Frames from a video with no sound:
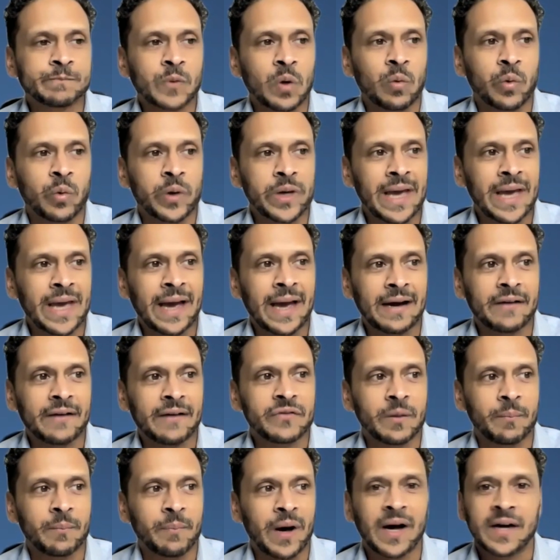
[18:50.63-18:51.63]
we
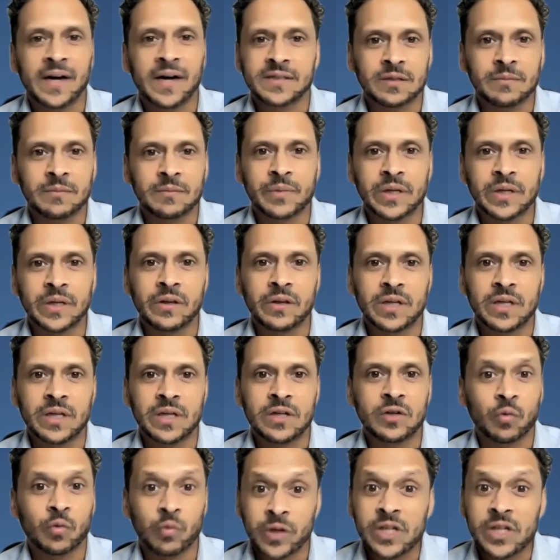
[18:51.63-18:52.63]
have the
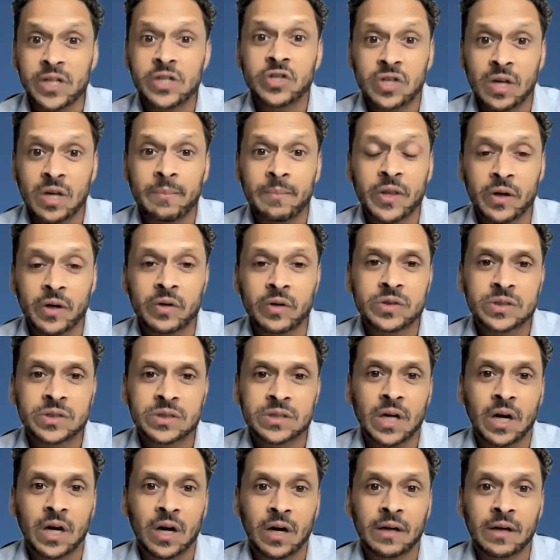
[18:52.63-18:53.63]
possibility to reach some of
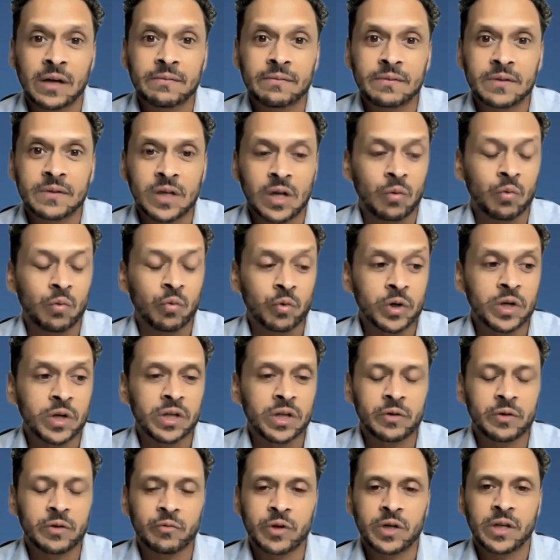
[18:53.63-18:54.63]
those
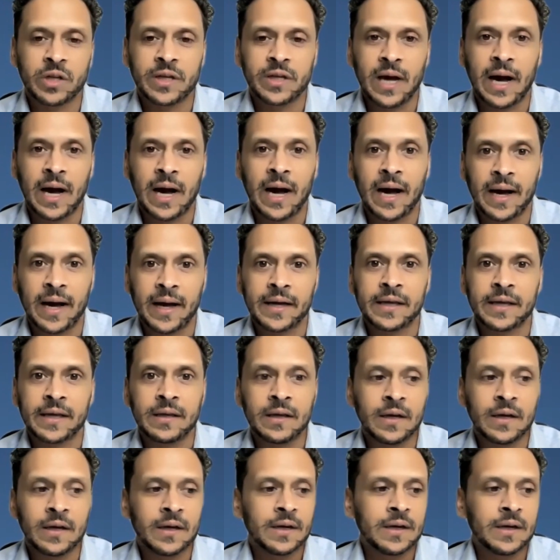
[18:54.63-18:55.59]
really, really high